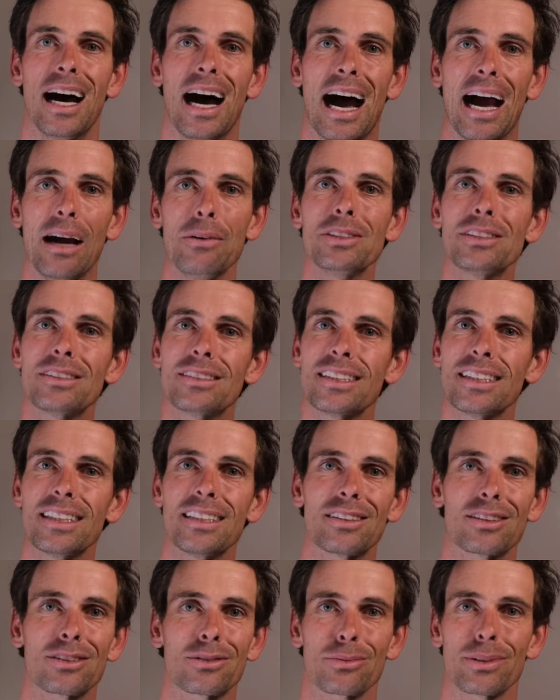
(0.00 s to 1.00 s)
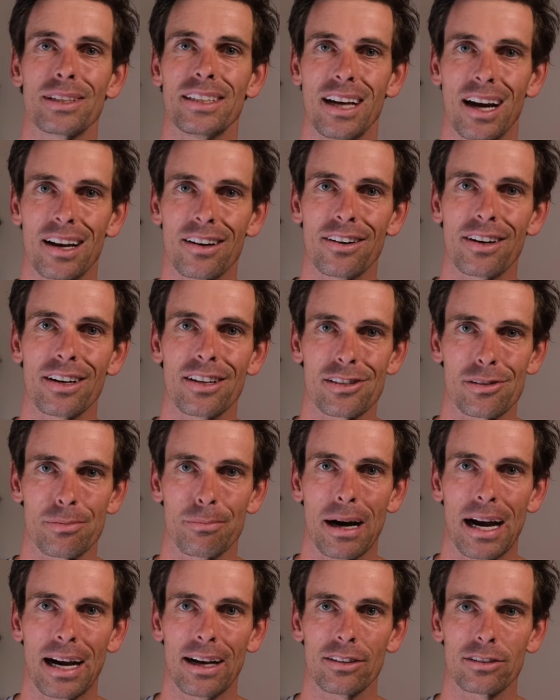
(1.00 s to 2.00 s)
I was thinking 300-ish
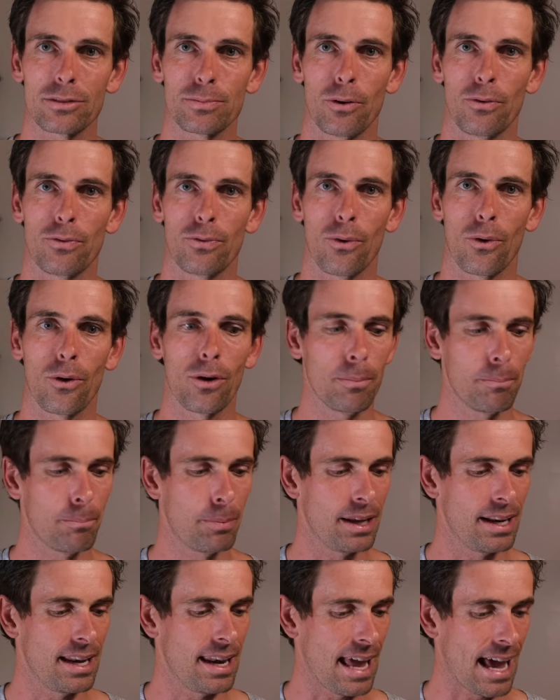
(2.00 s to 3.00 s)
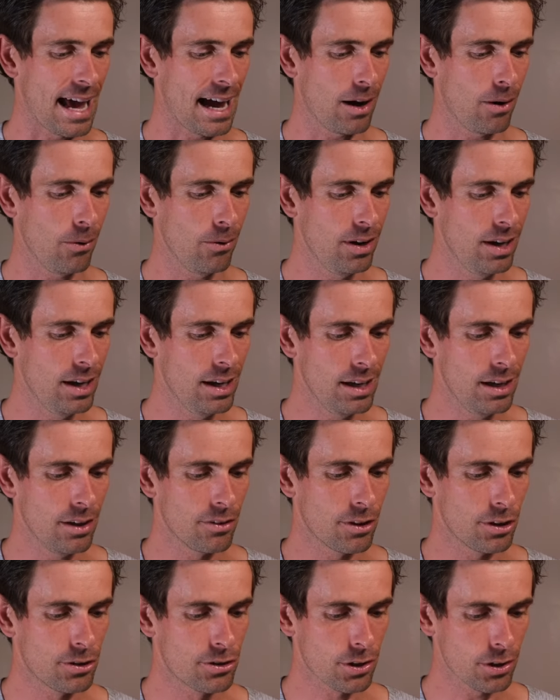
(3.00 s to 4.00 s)
miles before, but now
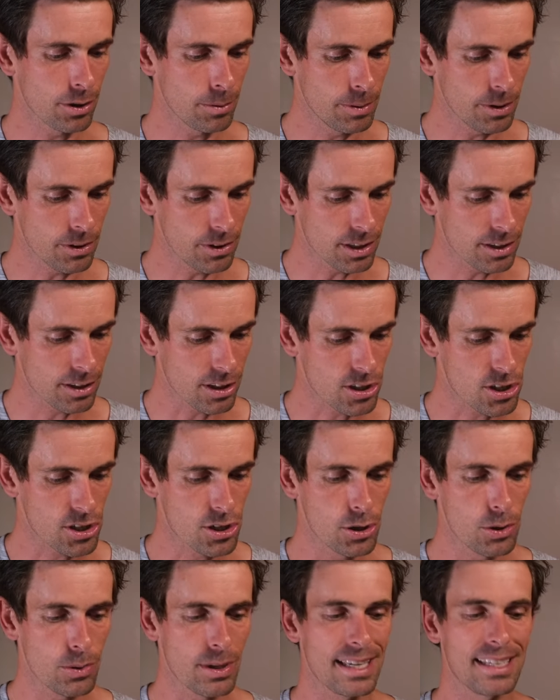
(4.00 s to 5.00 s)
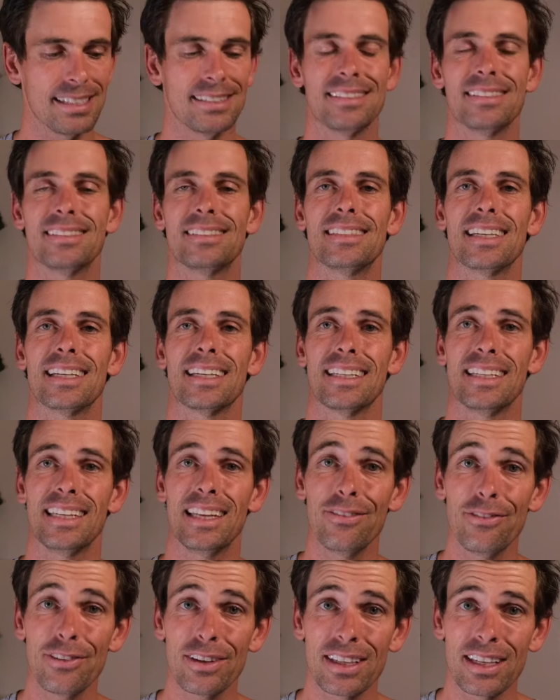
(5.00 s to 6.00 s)
the durability of the shoe is
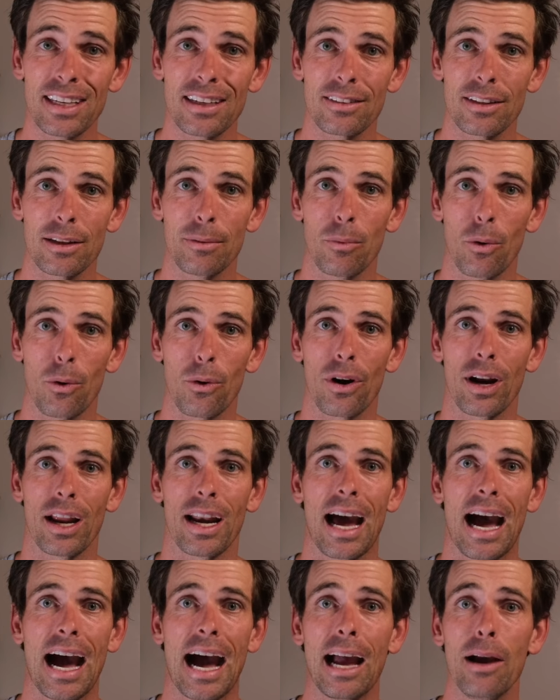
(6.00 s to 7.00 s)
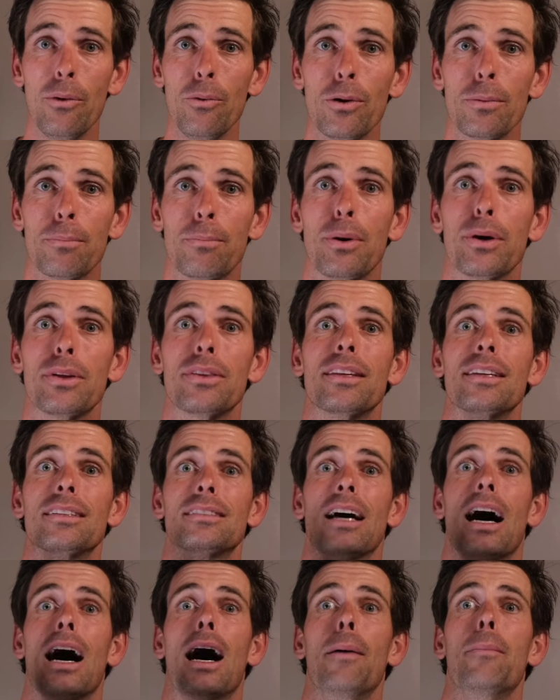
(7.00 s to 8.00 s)
significantly more, and I would put
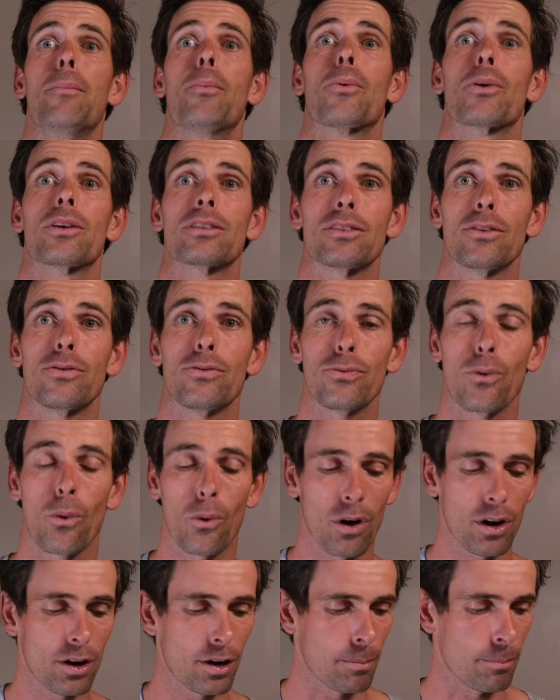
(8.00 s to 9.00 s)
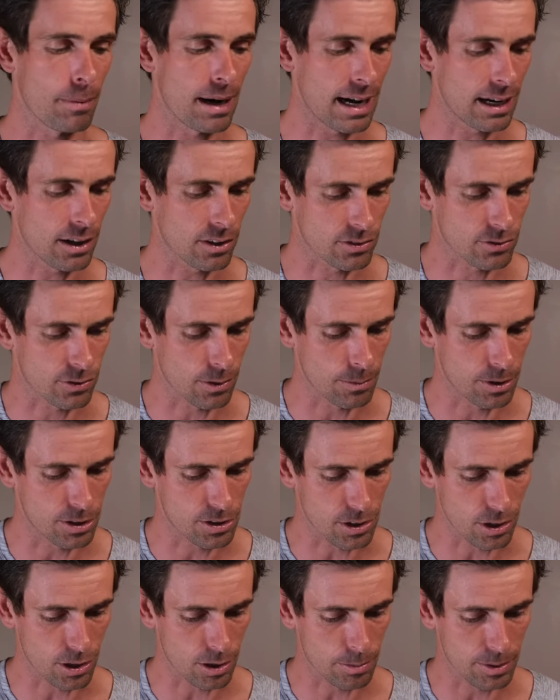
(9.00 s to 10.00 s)
this upwards of 400 miles from the
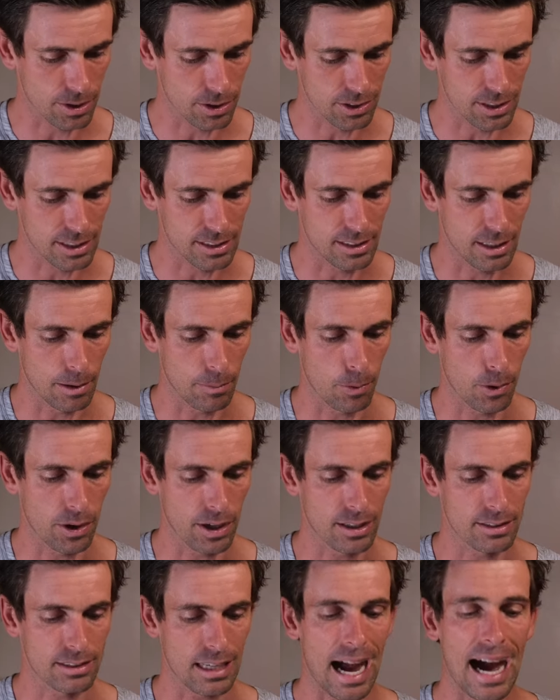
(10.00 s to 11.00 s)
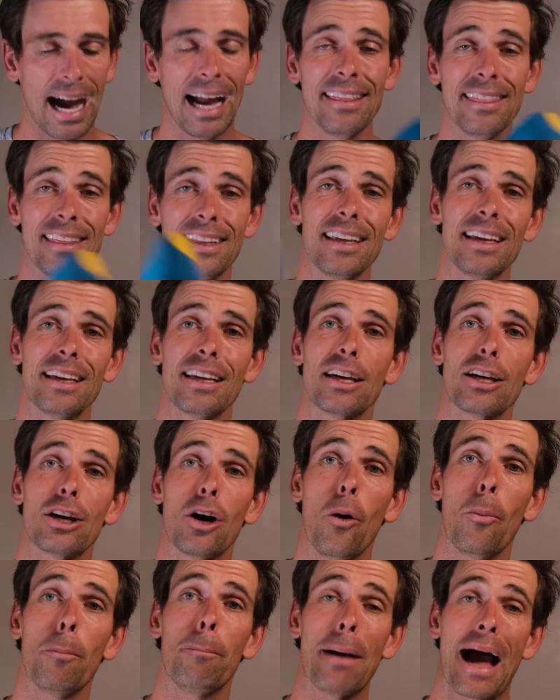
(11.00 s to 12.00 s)
durability standpoint because I think it can
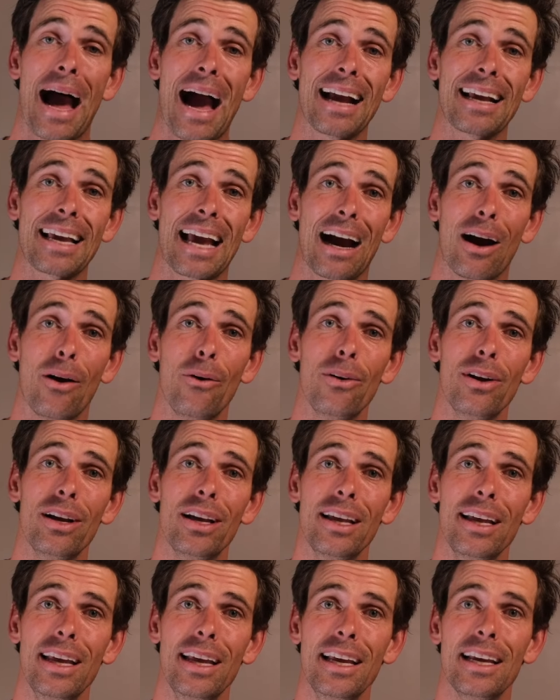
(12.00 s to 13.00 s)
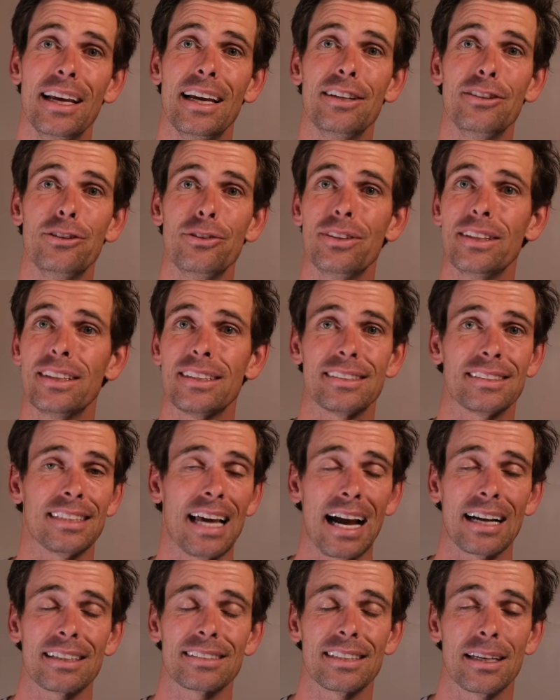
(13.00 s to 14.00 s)
go back out and do the
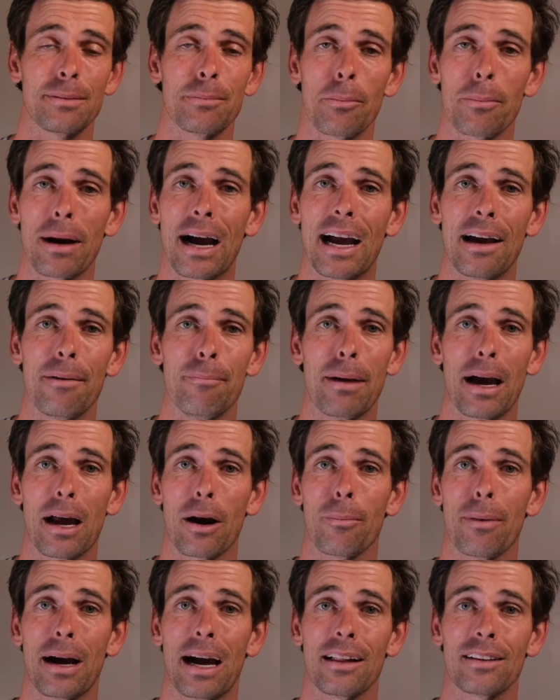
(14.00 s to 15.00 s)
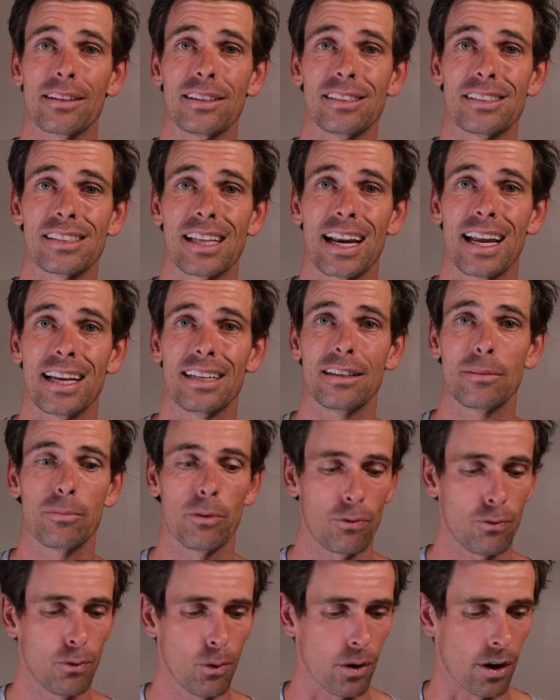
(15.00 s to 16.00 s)
exact same amount of mileage that I did
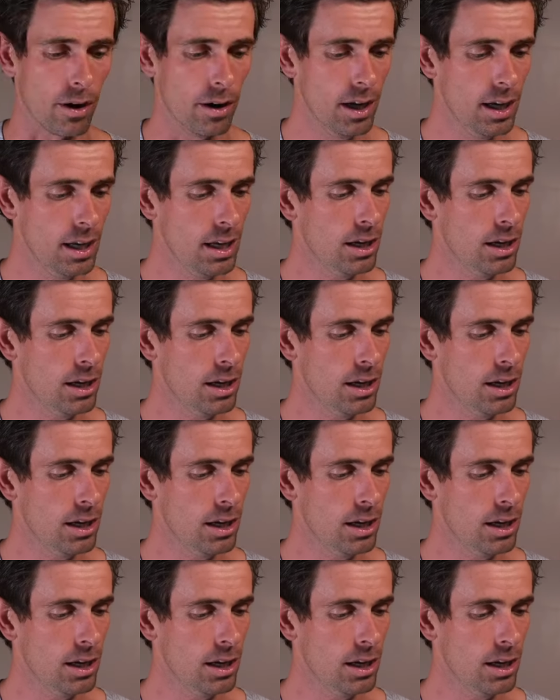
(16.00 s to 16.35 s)
before.